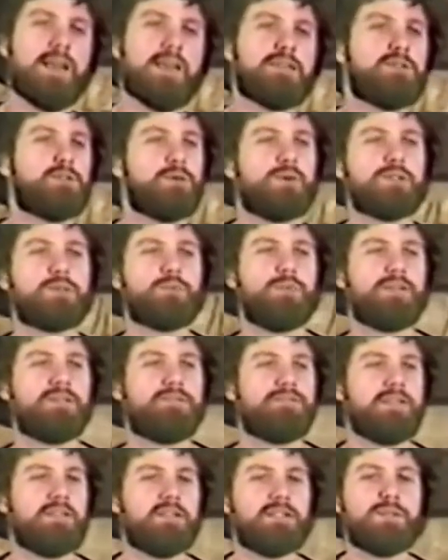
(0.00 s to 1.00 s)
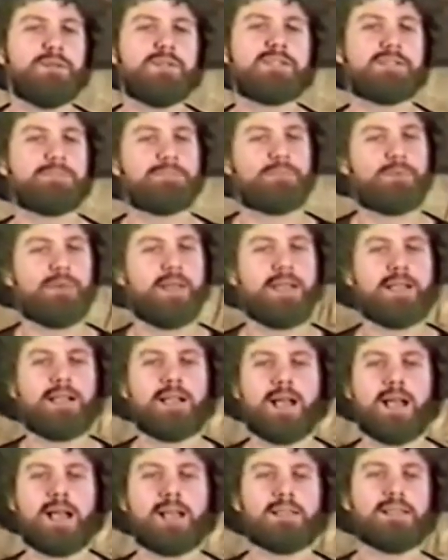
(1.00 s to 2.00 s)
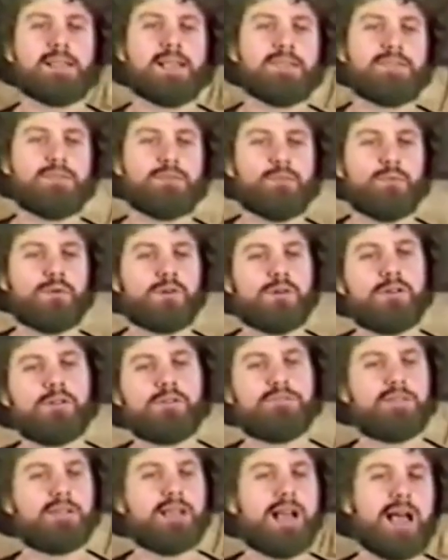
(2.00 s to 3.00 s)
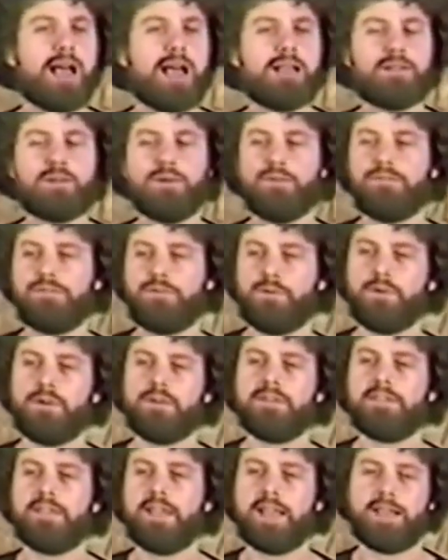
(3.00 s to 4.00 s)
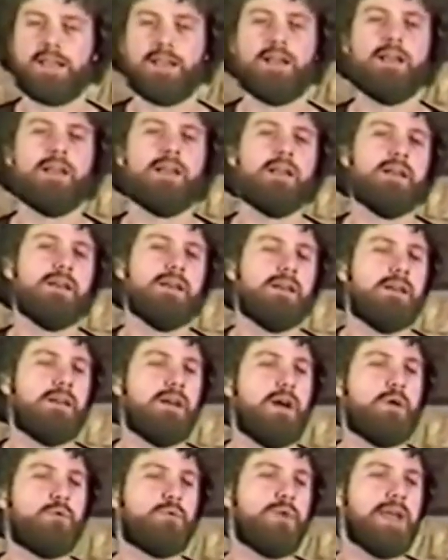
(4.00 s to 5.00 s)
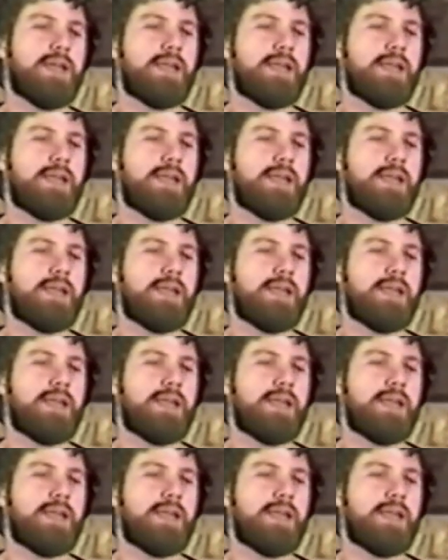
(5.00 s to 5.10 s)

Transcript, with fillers: as George Whitefield used to pray, God, let the word of God go forth like a, a